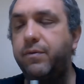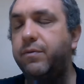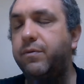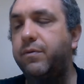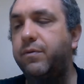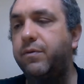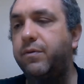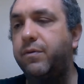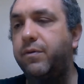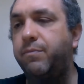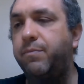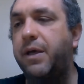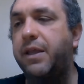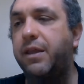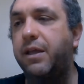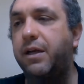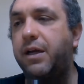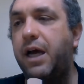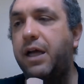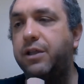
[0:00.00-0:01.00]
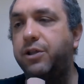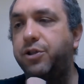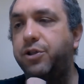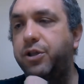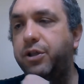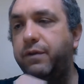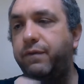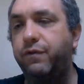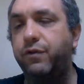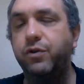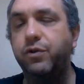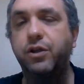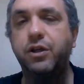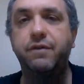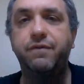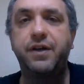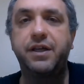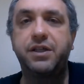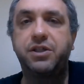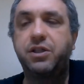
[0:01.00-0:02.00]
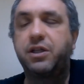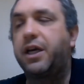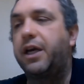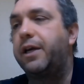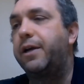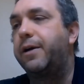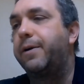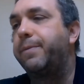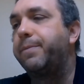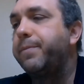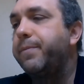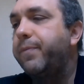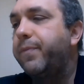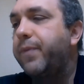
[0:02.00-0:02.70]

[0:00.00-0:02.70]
methodology for the Investigator.